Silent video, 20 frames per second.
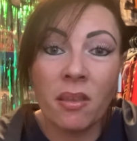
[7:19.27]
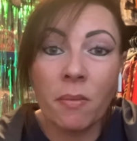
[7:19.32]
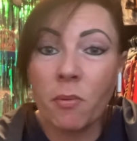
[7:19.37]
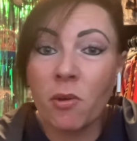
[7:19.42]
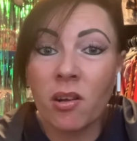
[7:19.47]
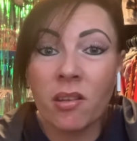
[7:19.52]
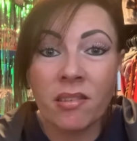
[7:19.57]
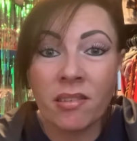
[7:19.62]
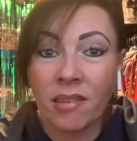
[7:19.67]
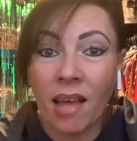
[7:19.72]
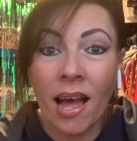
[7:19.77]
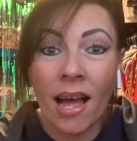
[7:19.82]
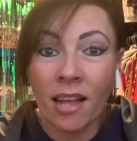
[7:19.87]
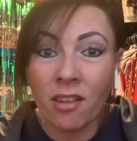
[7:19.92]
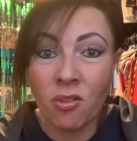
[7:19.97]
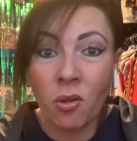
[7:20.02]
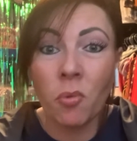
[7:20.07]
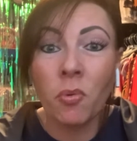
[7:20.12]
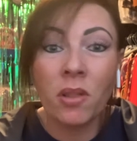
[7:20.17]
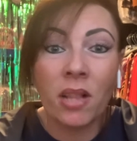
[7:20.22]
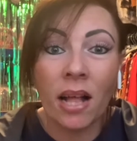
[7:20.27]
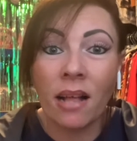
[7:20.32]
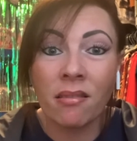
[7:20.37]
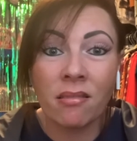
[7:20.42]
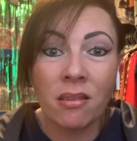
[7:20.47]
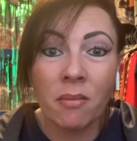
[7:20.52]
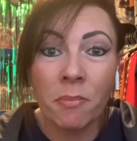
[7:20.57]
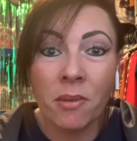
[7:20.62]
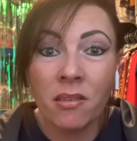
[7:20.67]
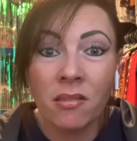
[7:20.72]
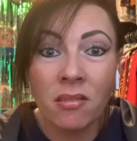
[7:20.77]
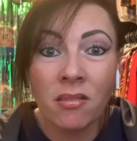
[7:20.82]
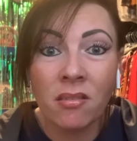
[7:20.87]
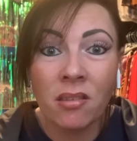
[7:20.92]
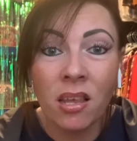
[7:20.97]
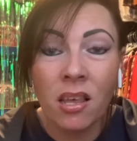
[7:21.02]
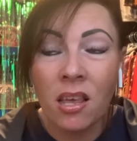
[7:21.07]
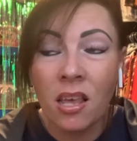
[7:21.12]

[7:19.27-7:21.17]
because I don't class them as,